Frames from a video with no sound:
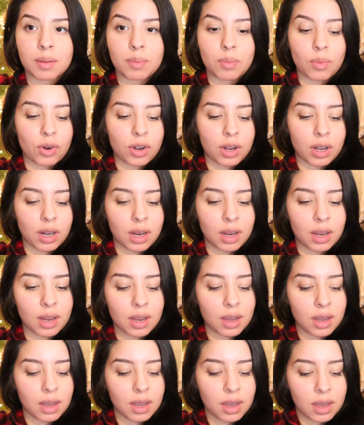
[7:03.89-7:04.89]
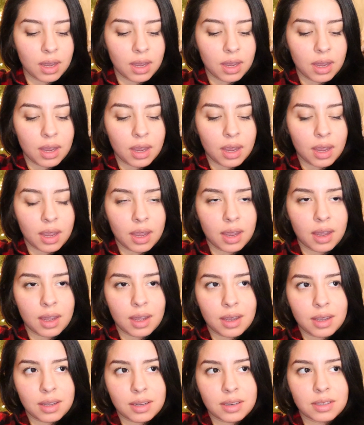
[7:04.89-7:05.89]
morning,
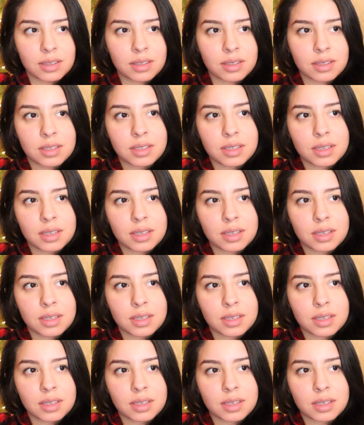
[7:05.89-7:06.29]
and